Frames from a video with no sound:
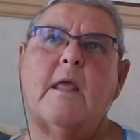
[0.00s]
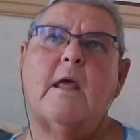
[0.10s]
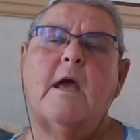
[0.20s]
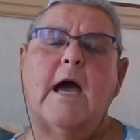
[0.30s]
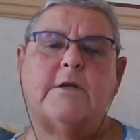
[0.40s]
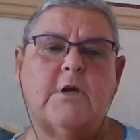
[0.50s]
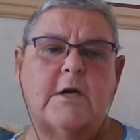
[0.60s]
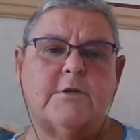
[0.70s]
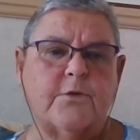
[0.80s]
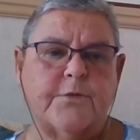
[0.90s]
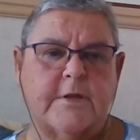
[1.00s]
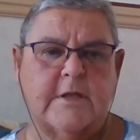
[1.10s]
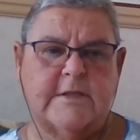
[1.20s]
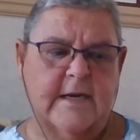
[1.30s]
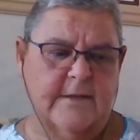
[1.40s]
I don't think there's
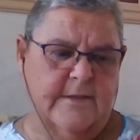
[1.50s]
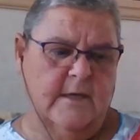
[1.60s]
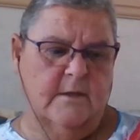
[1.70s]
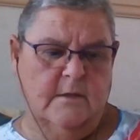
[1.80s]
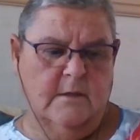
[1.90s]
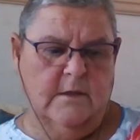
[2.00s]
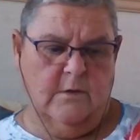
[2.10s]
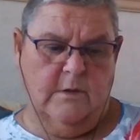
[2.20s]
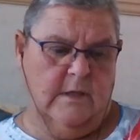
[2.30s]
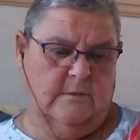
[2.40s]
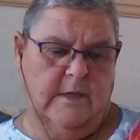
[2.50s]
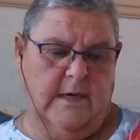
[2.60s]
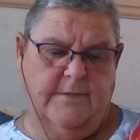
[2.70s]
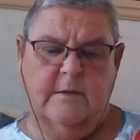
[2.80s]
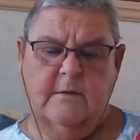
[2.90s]
anything, anything
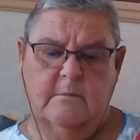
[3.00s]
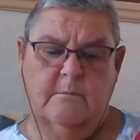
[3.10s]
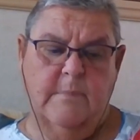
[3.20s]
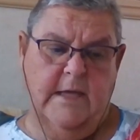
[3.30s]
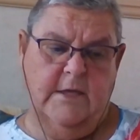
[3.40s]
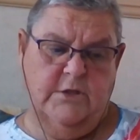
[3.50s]
major,